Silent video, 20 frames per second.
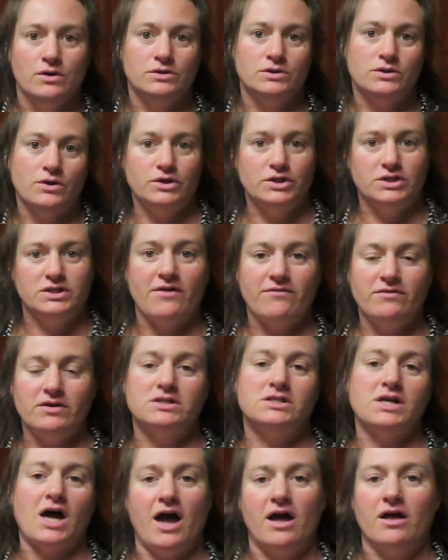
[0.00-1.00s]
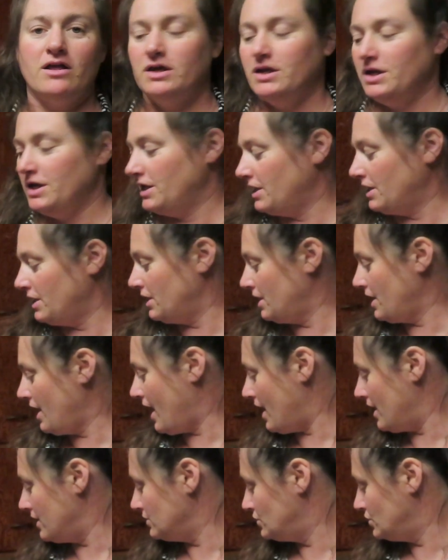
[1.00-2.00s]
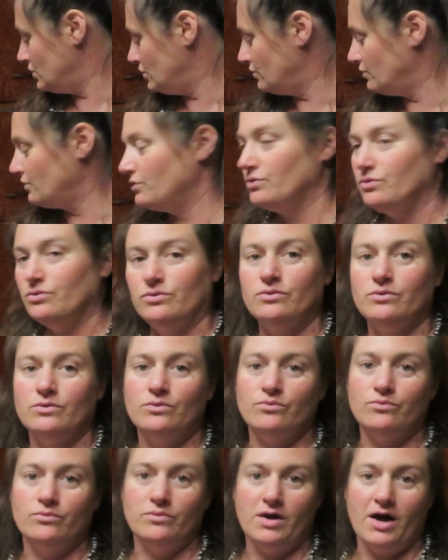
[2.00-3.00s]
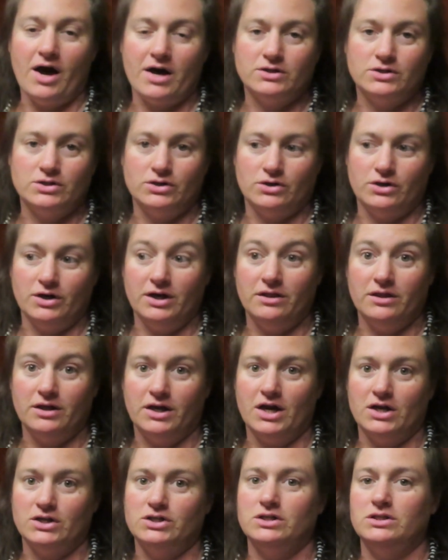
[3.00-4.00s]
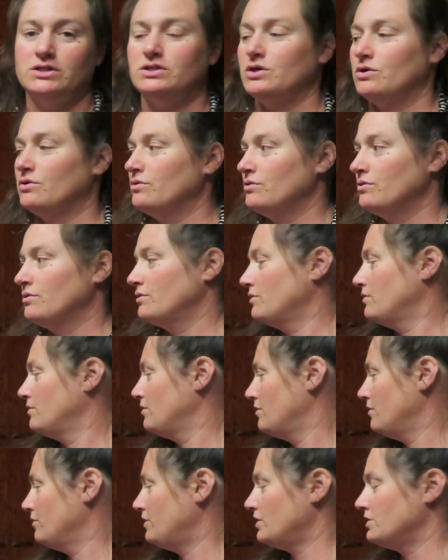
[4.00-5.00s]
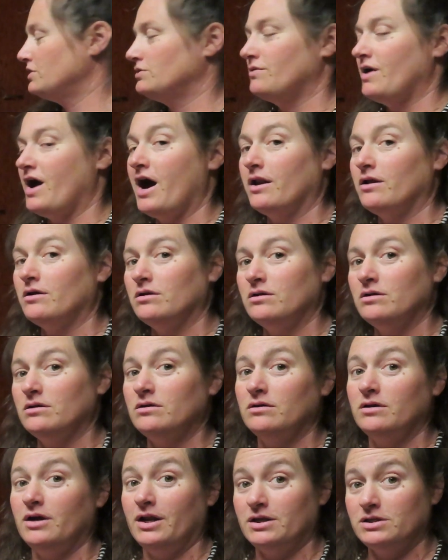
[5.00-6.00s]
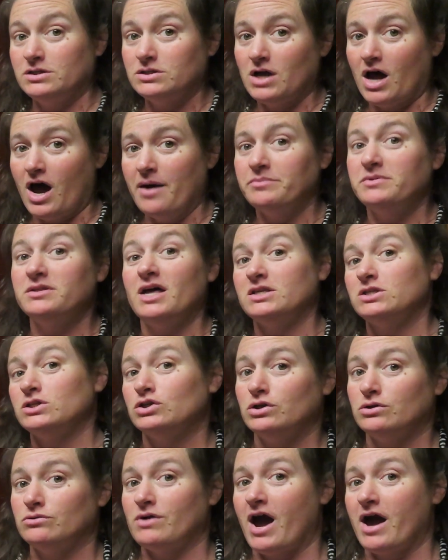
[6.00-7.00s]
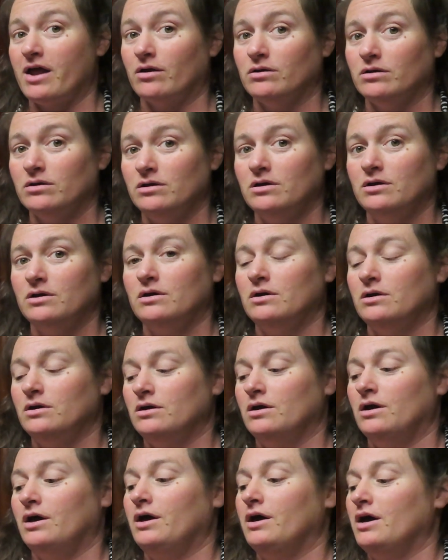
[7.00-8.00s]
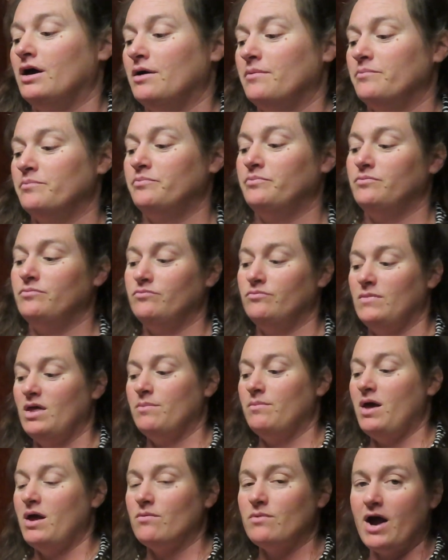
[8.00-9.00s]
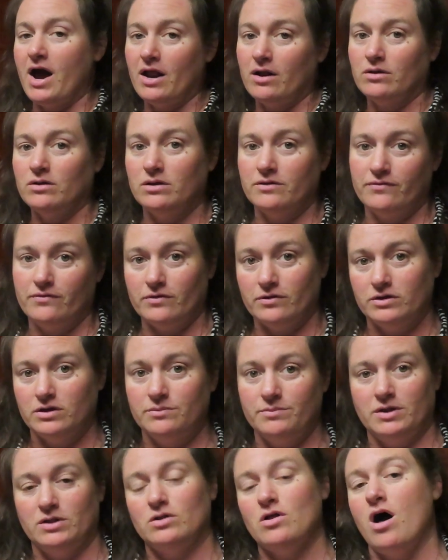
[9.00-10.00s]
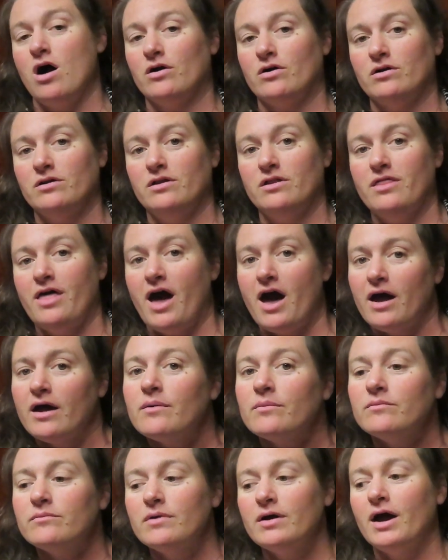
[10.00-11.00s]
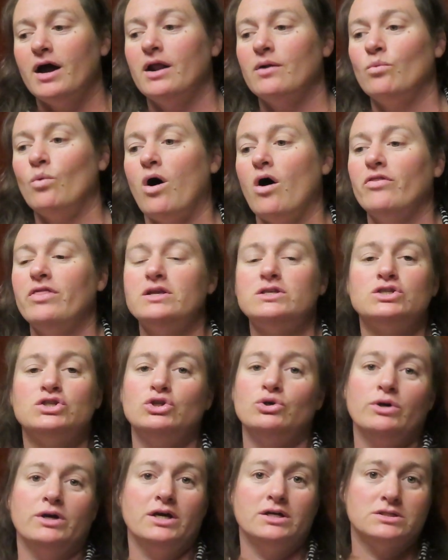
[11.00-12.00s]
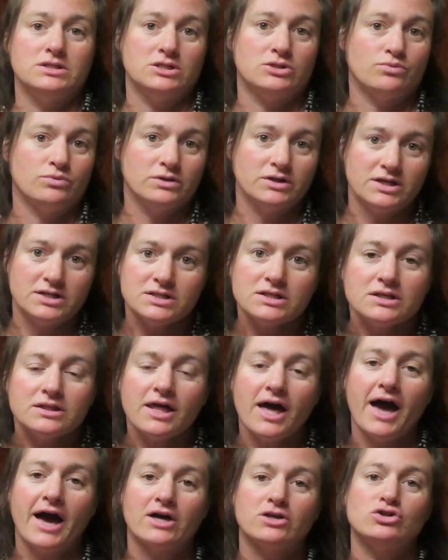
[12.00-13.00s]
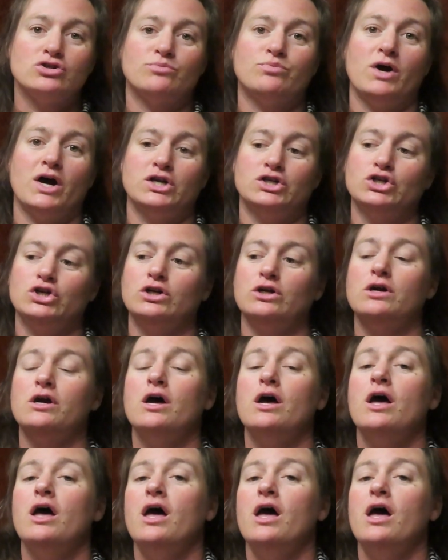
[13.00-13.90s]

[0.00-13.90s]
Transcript: So you'll just have to dial it in as you're in the kitchen. So there's a rattle and it stopped. That's a good rattle. It may rattle for a little bit longer than that, and all that's doing is it's releasing the extra pressure.